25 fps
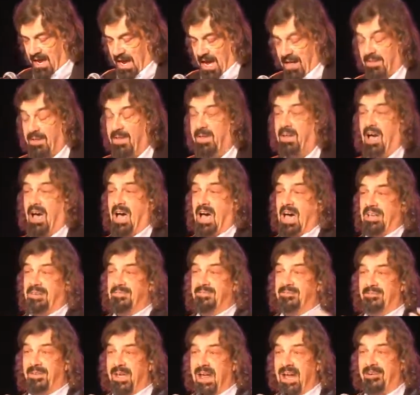and the
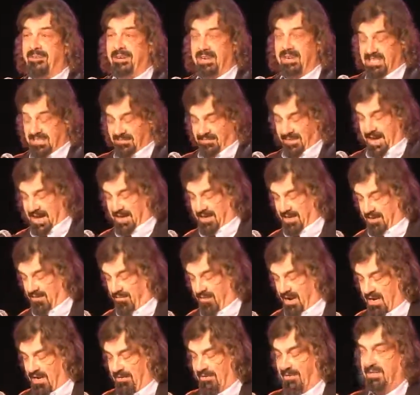garden fairies faded in
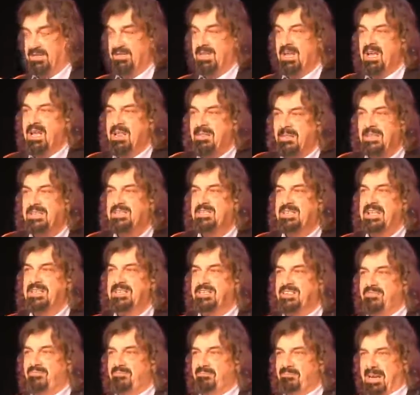relevance, the
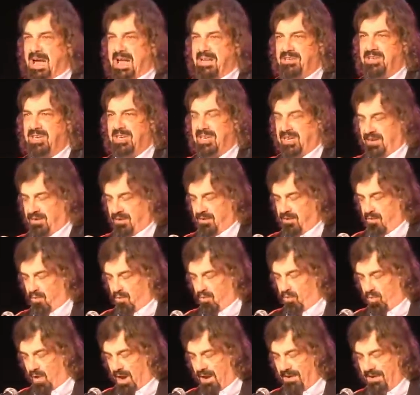sense of magic,
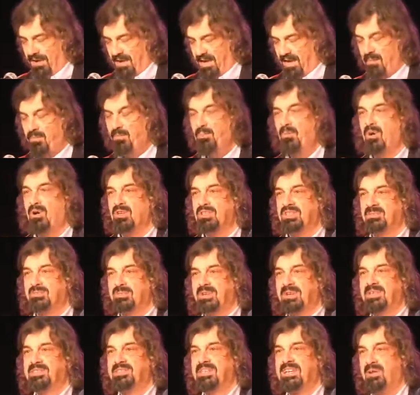wonder,
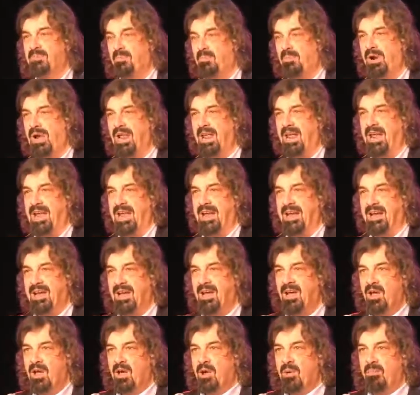possibility, and play
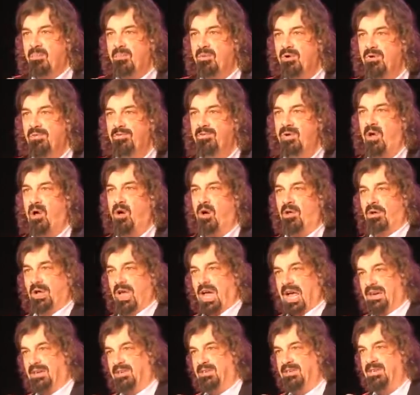moved on
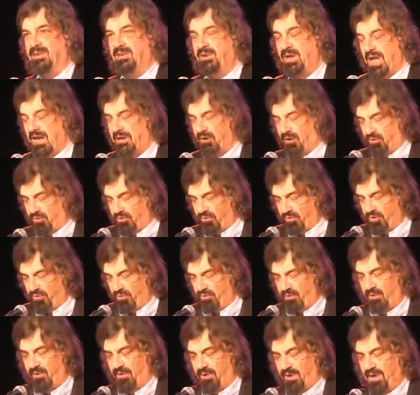and, did, and
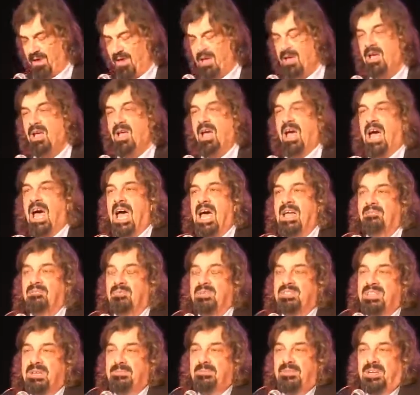grew and
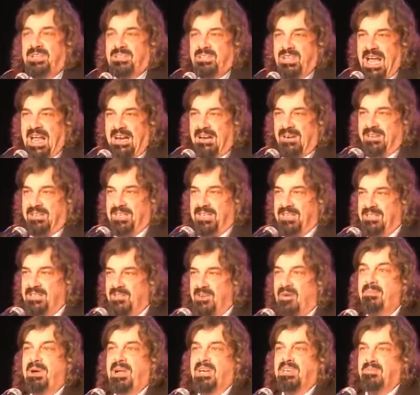was simply channeled into
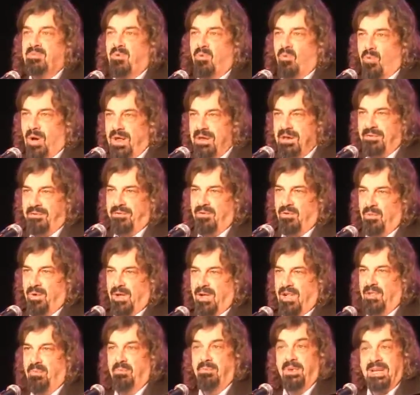a much more wonderful
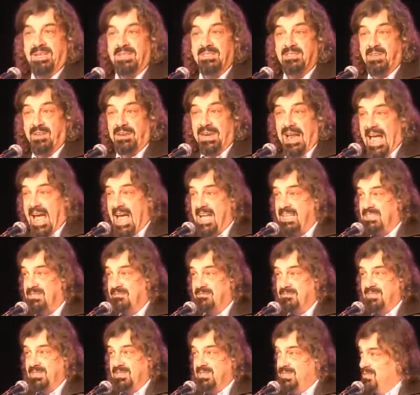world based on
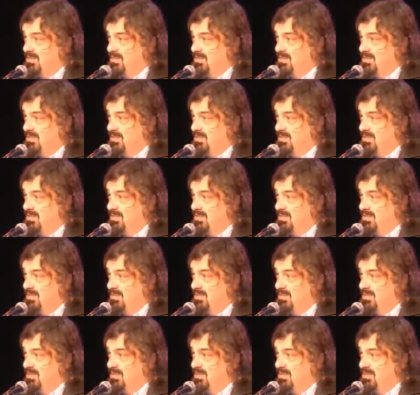atoms,